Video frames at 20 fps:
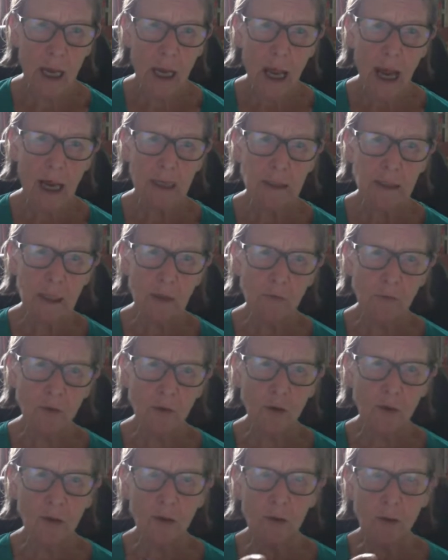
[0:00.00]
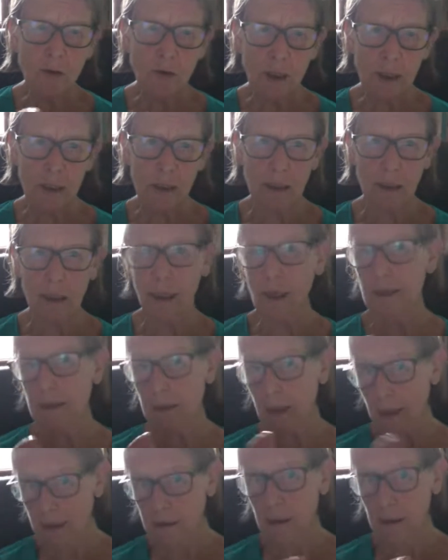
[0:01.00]
And if you can think and
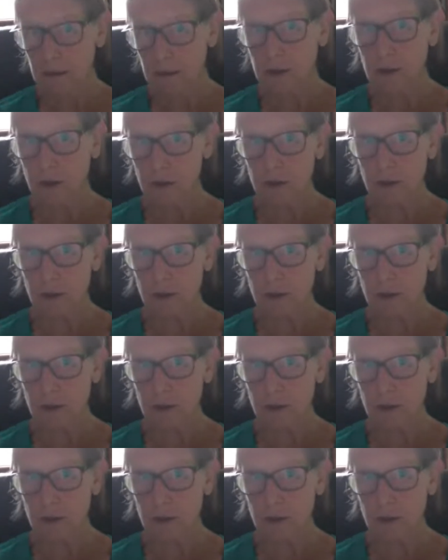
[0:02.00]
ask your